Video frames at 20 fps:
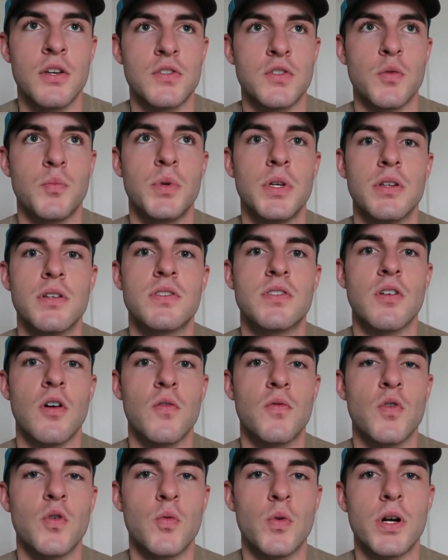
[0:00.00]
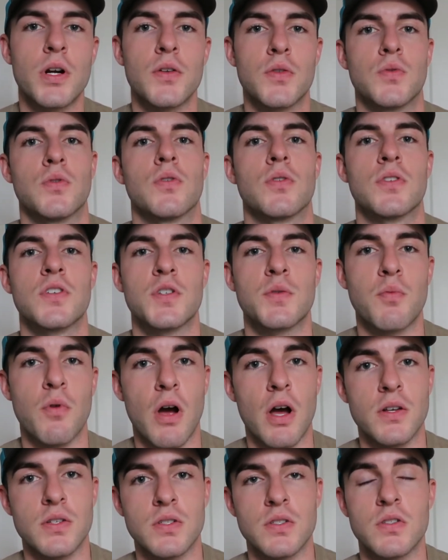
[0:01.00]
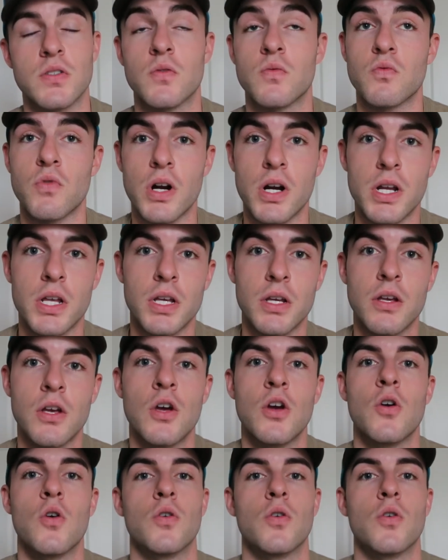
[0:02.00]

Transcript: So being self-aware throughout this process of running